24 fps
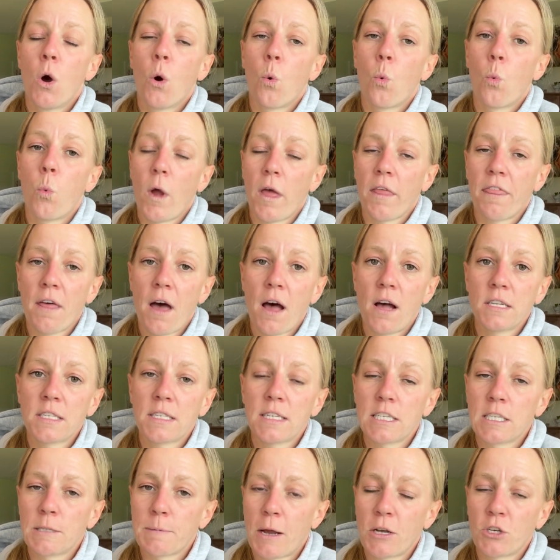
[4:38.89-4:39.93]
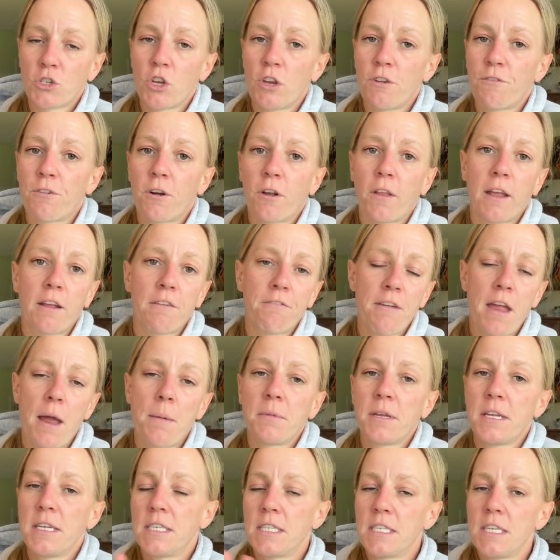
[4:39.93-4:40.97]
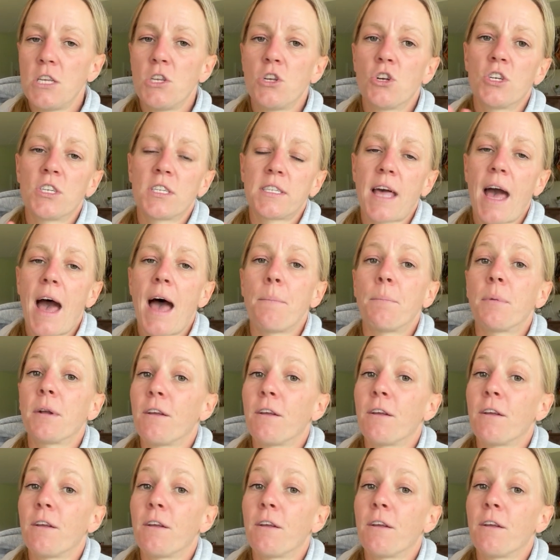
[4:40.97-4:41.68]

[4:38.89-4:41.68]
with us, especially for like families, seniors, that.